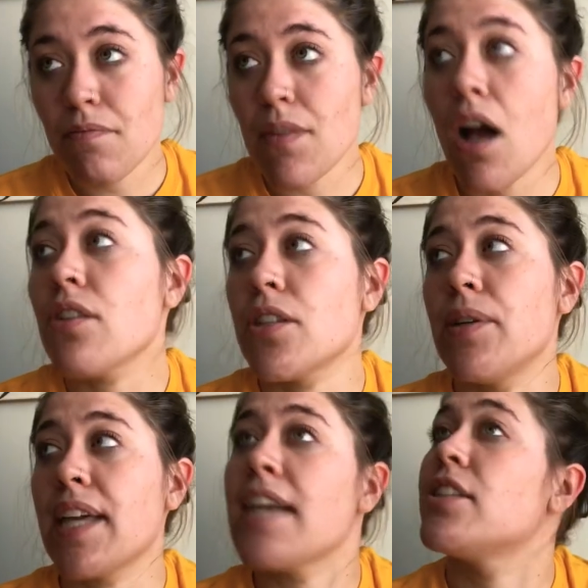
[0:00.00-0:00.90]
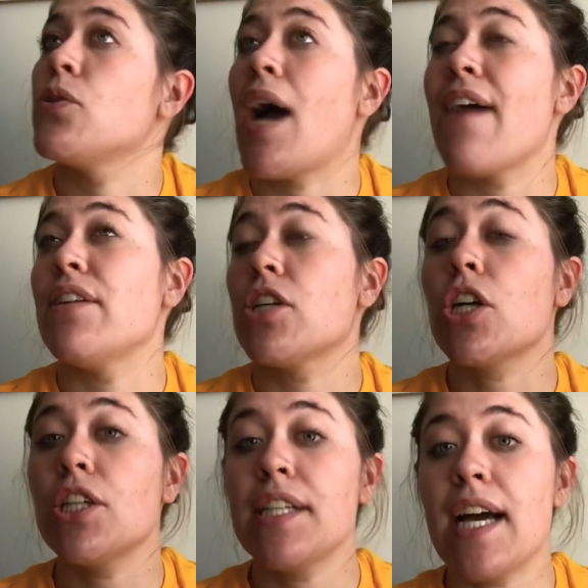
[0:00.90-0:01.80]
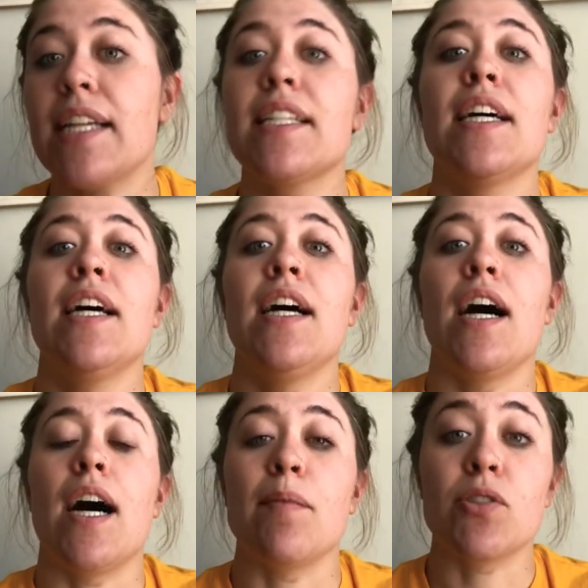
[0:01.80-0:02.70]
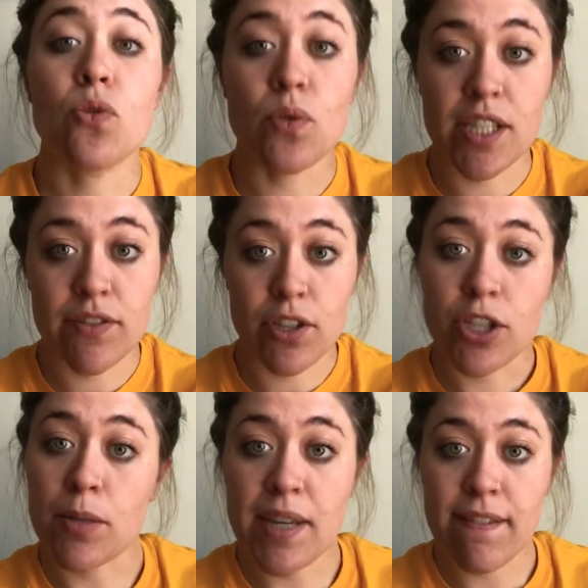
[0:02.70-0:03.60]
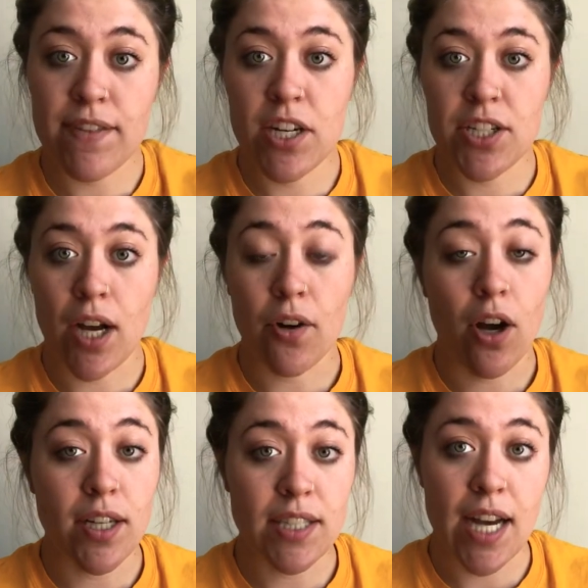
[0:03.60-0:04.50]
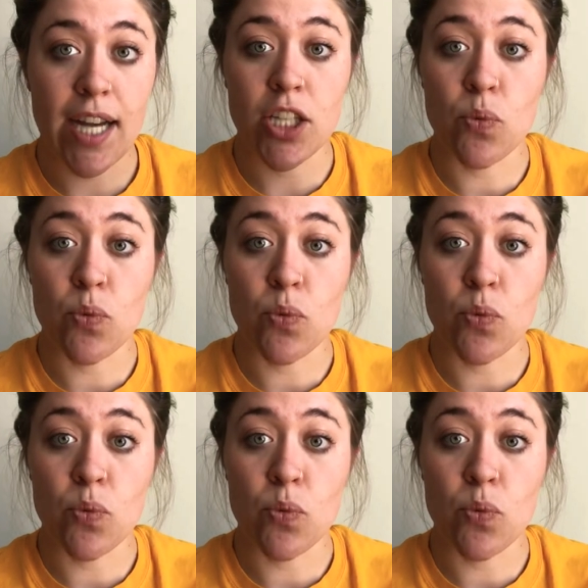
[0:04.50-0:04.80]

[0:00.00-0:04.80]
Also, in case you haven't heard yet, school is for sure being finished out online.